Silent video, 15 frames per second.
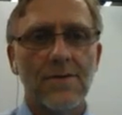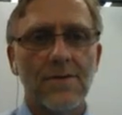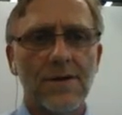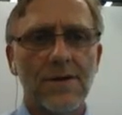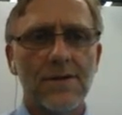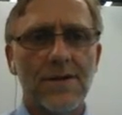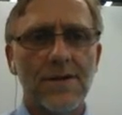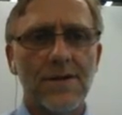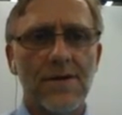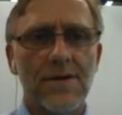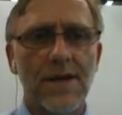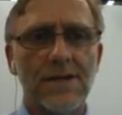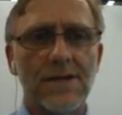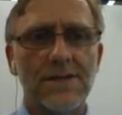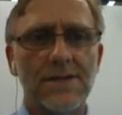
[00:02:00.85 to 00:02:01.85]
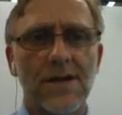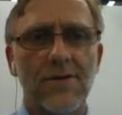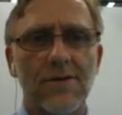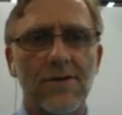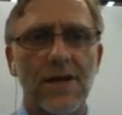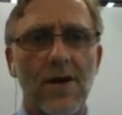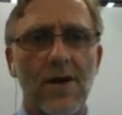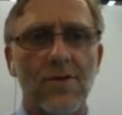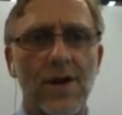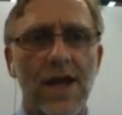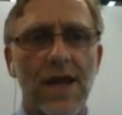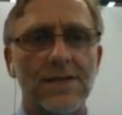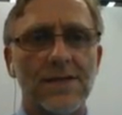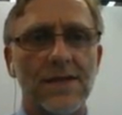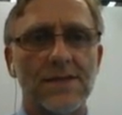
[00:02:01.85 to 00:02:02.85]
Well, I don't necessarily know what
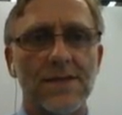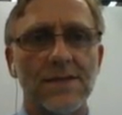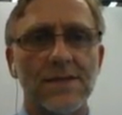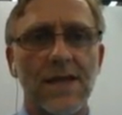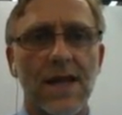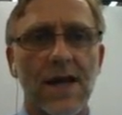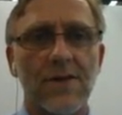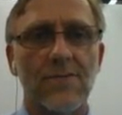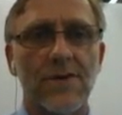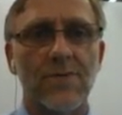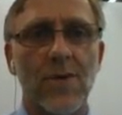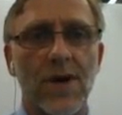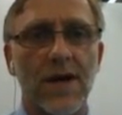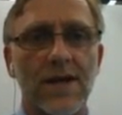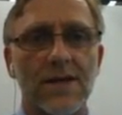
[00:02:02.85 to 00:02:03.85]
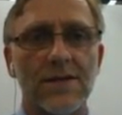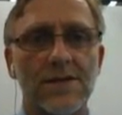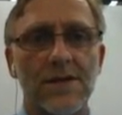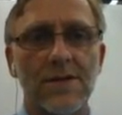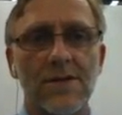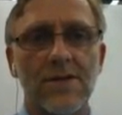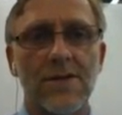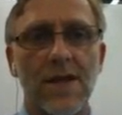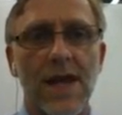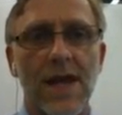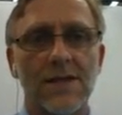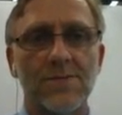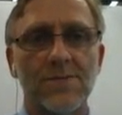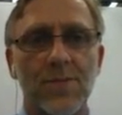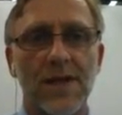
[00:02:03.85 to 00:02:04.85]
x is to start with, but I can tell you that
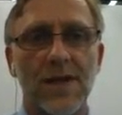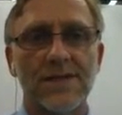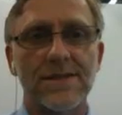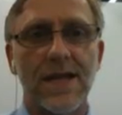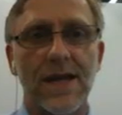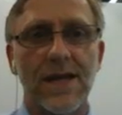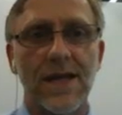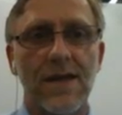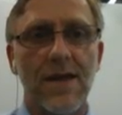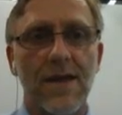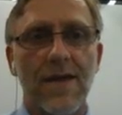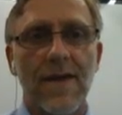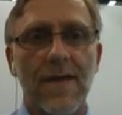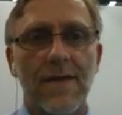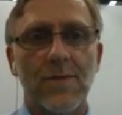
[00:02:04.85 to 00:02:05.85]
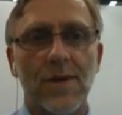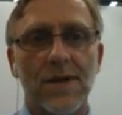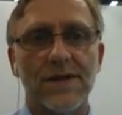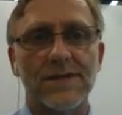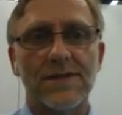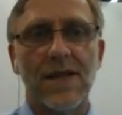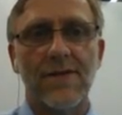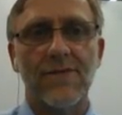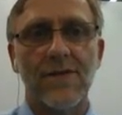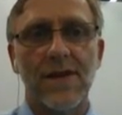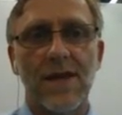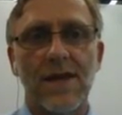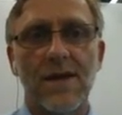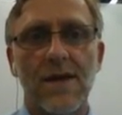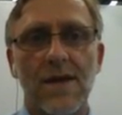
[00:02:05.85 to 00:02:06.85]
x plus 80 plus
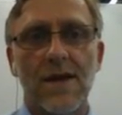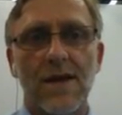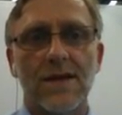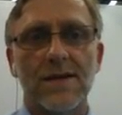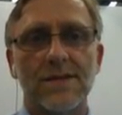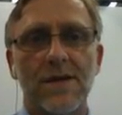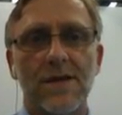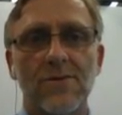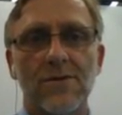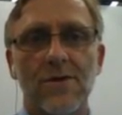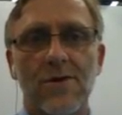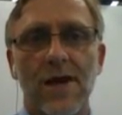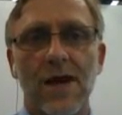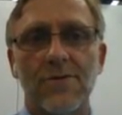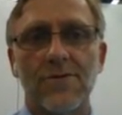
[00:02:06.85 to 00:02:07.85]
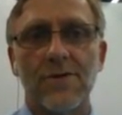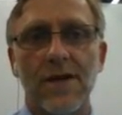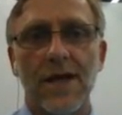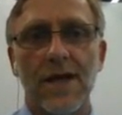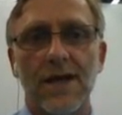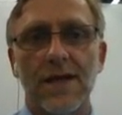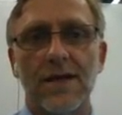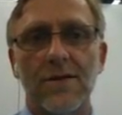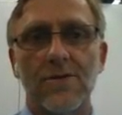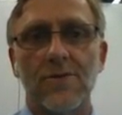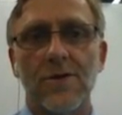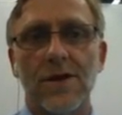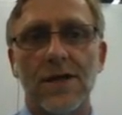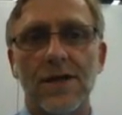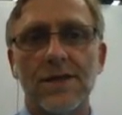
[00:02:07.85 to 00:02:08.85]
70 is equal to 180
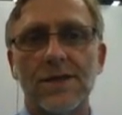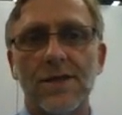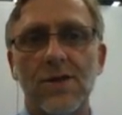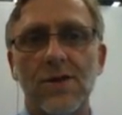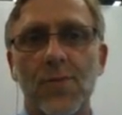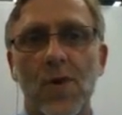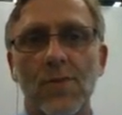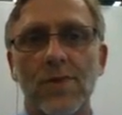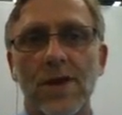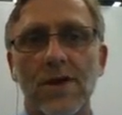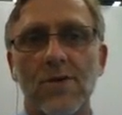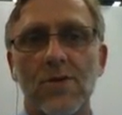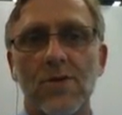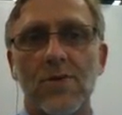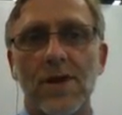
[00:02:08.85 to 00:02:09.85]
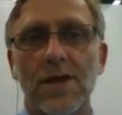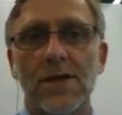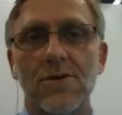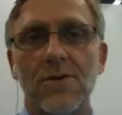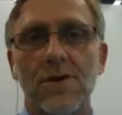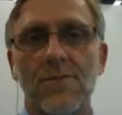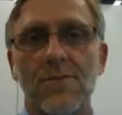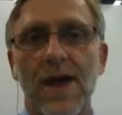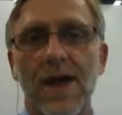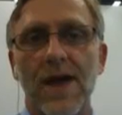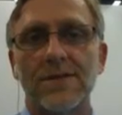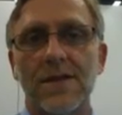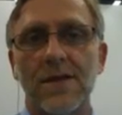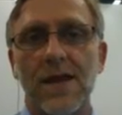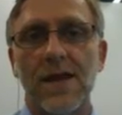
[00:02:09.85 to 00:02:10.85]
degrees, and you're probably already doing the
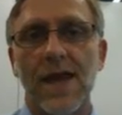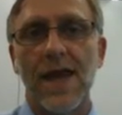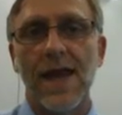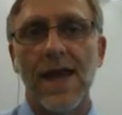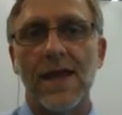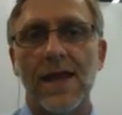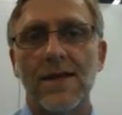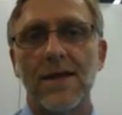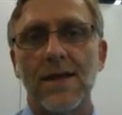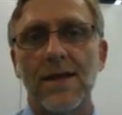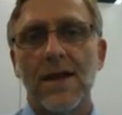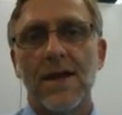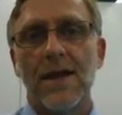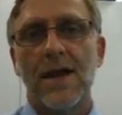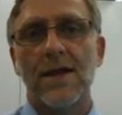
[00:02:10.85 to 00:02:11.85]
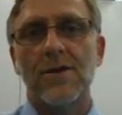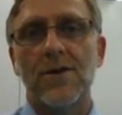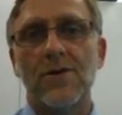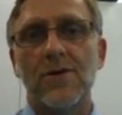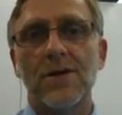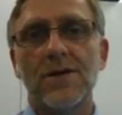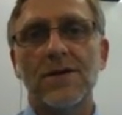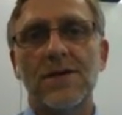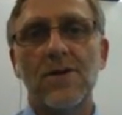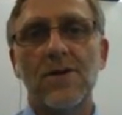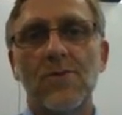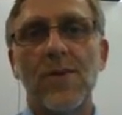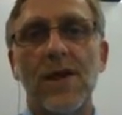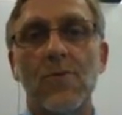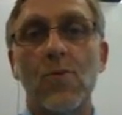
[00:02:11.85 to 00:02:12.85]
maths in your head, and you can
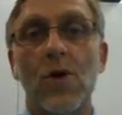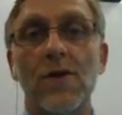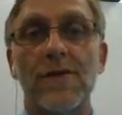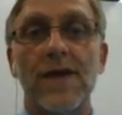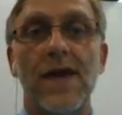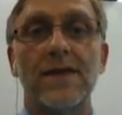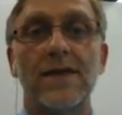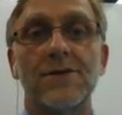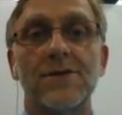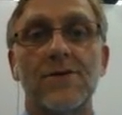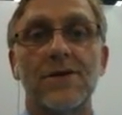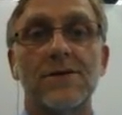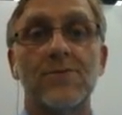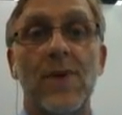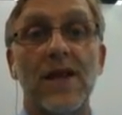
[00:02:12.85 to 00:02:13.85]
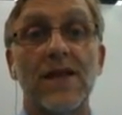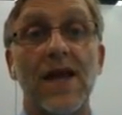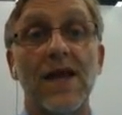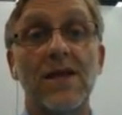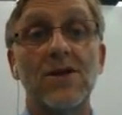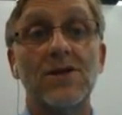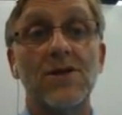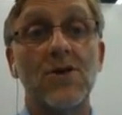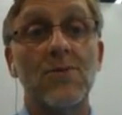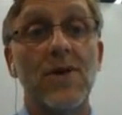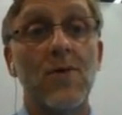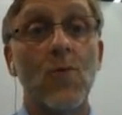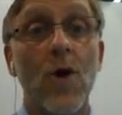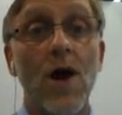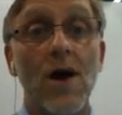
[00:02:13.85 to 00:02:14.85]
tell me what the answer is, but can you tell
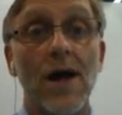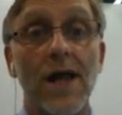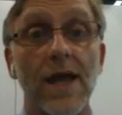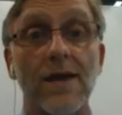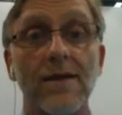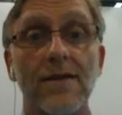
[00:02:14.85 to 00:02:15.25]
me why?